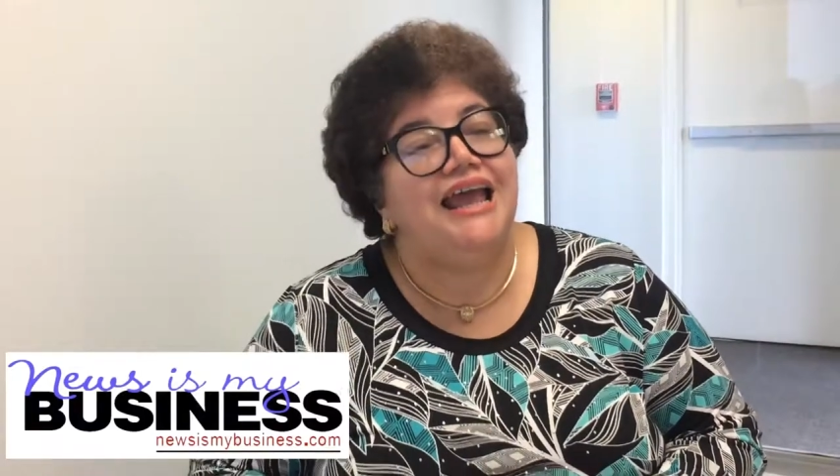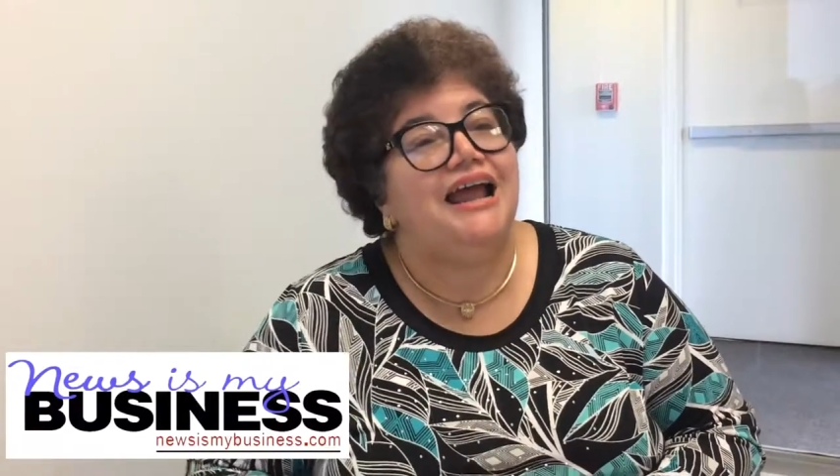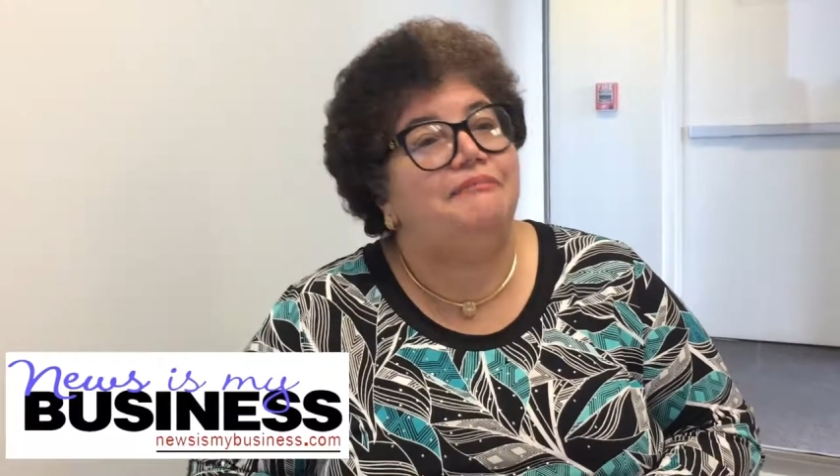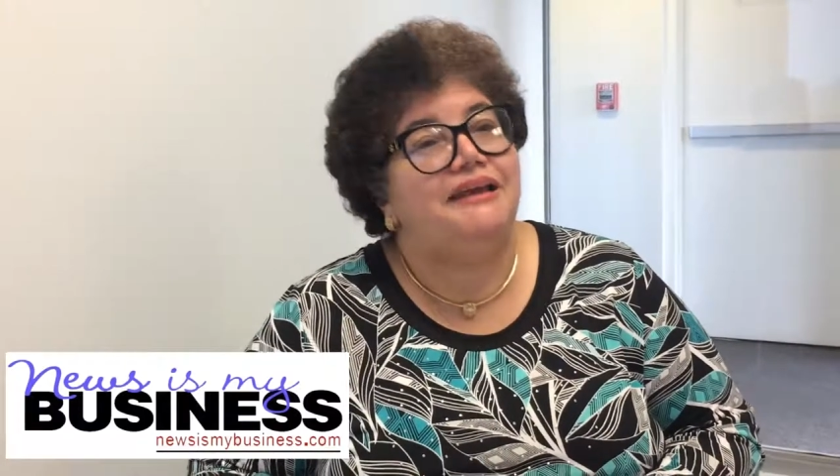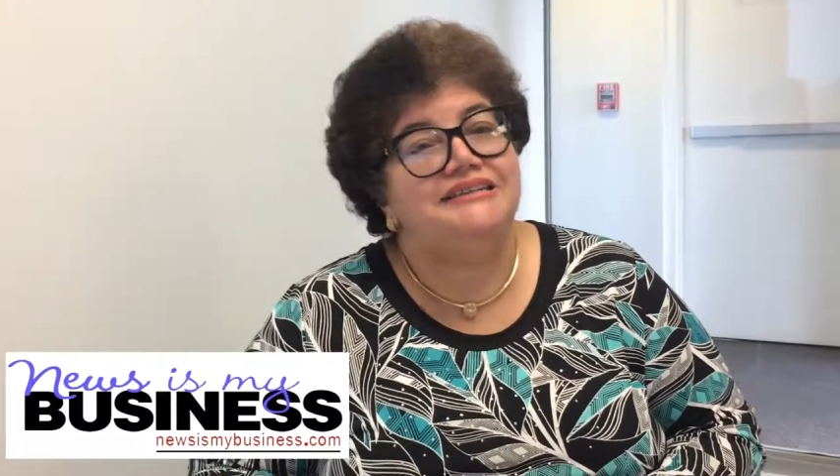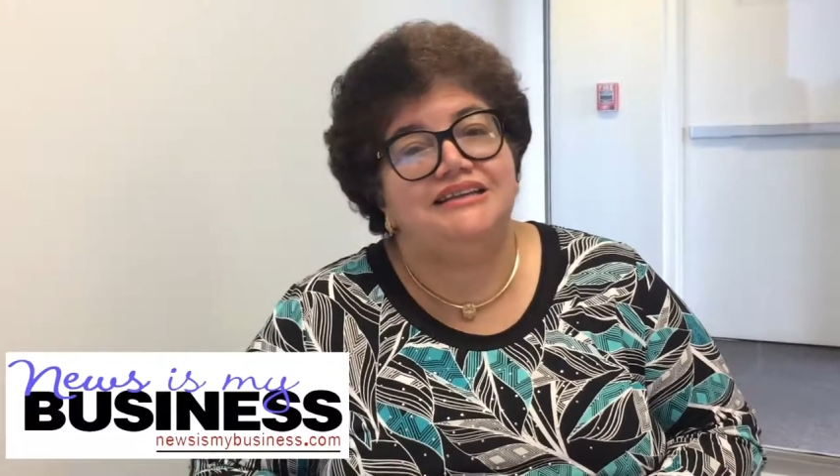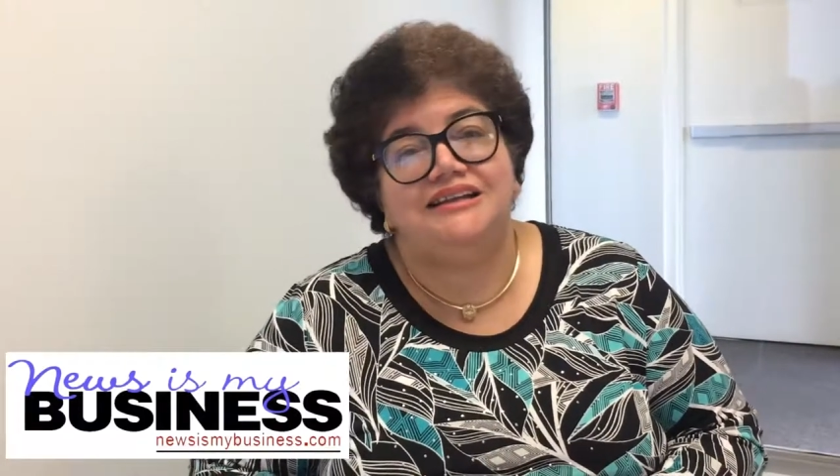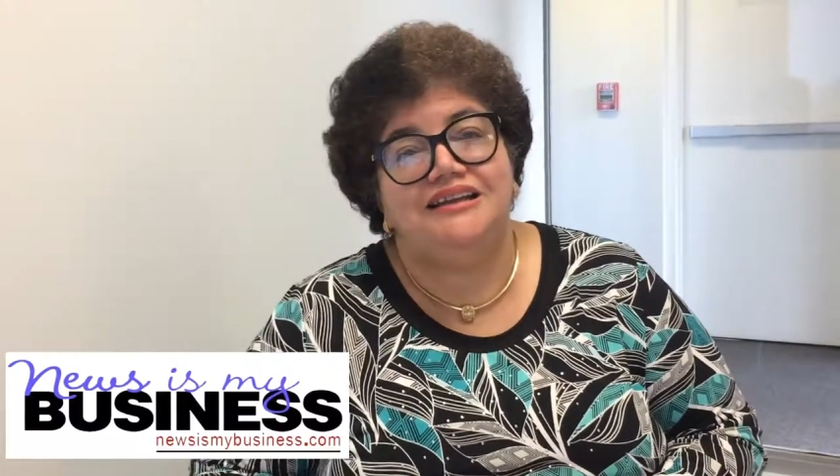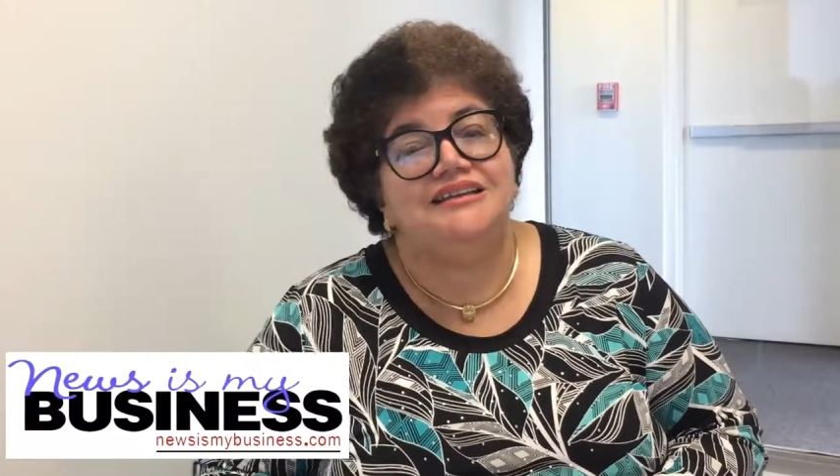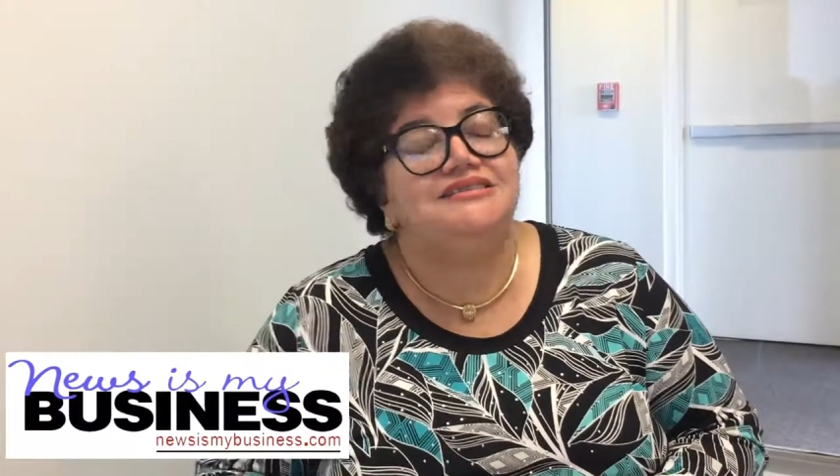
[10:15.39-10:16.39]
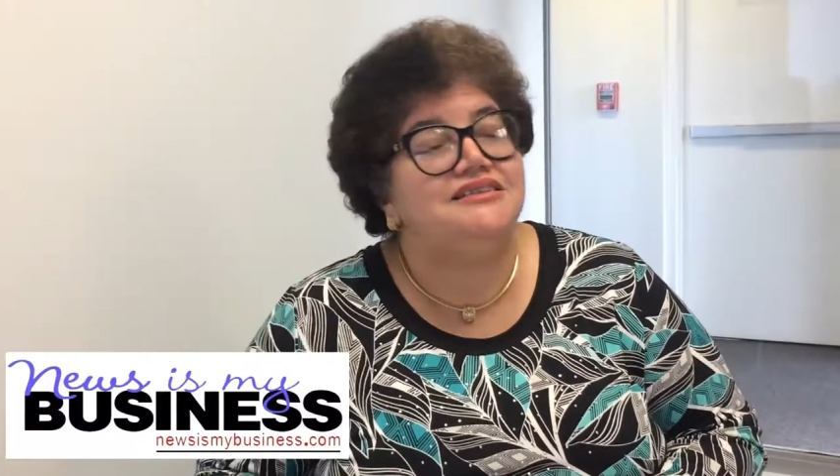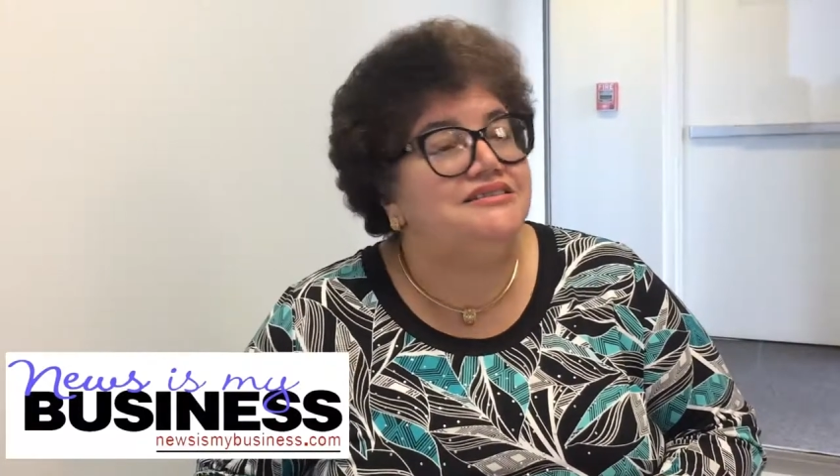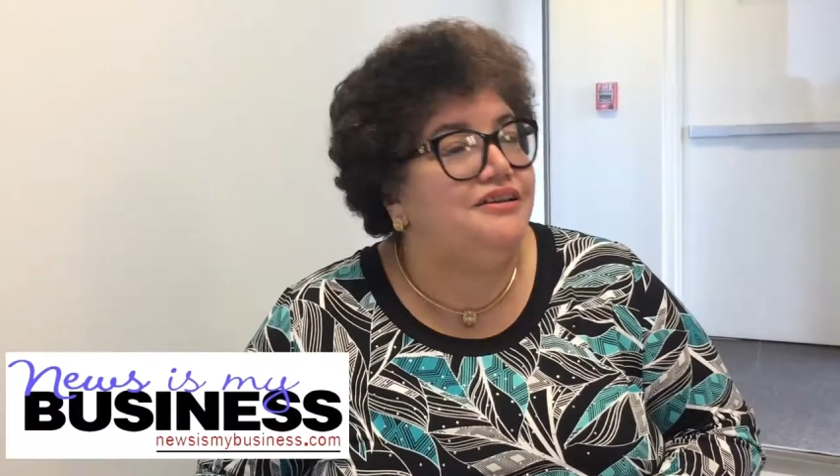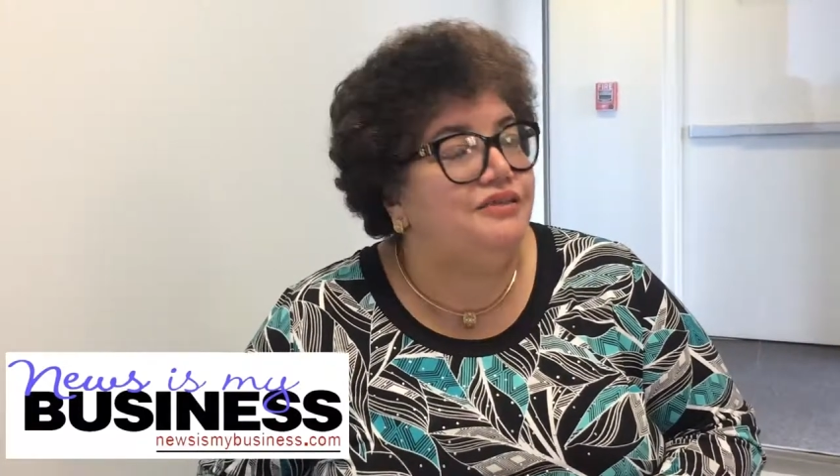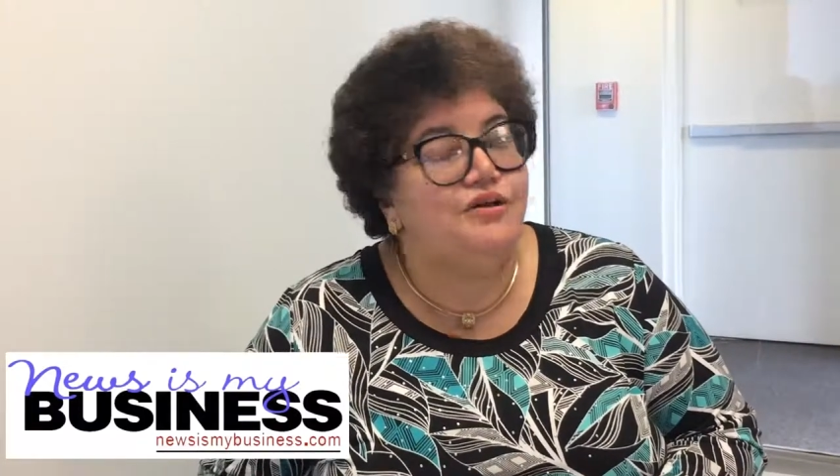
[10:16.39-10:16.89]
and basically it's a
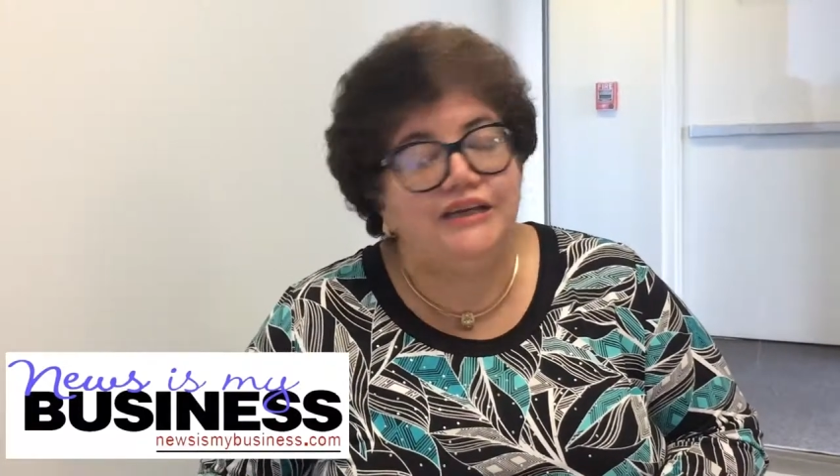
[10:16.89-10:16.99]
zero